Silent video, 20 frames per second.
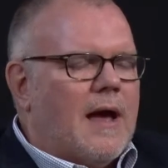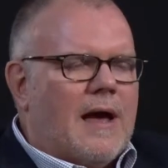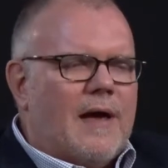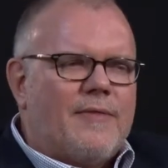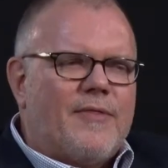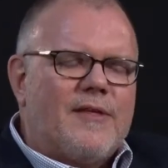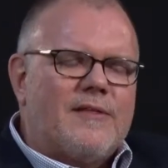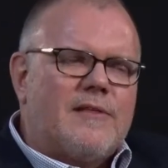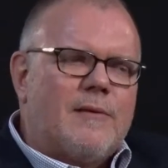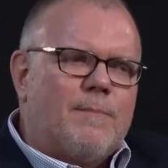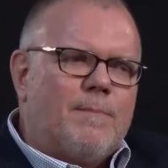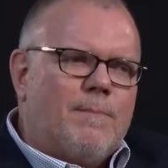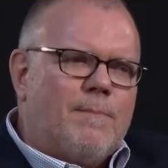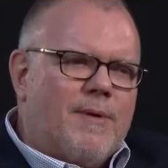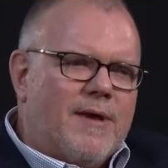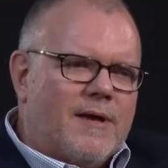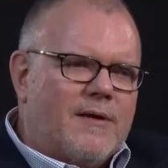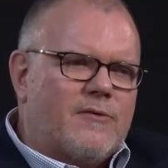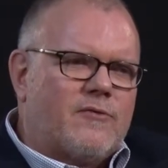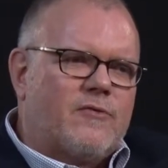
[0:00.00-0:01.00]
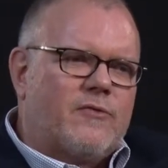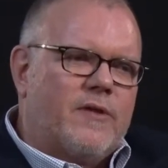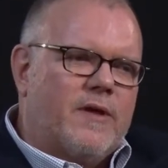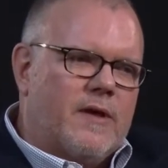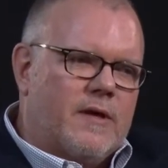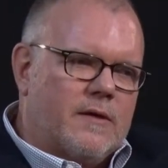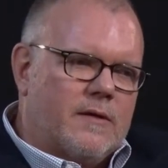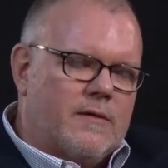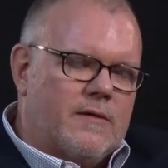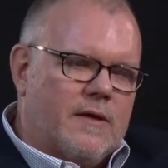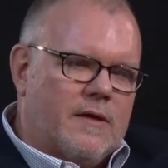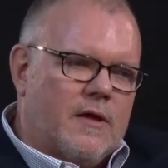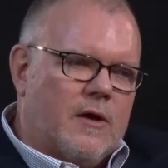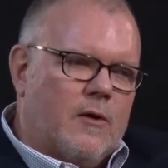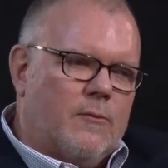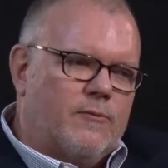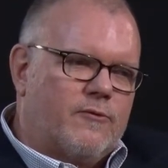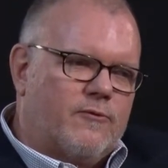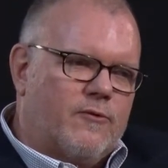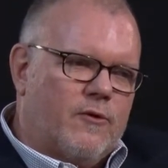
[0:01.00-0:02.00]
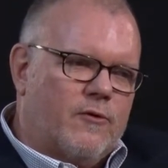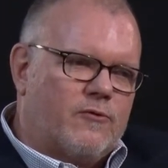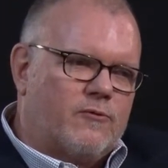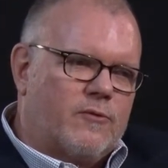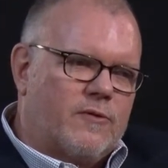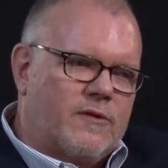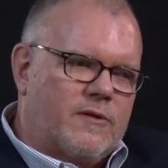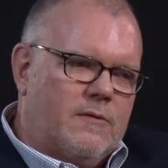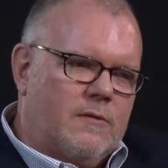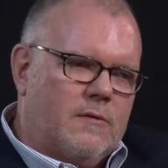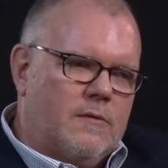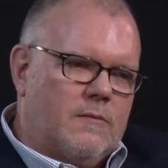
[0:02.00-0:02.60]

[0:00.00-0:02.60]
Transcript: I think the biggest thing that helps folks with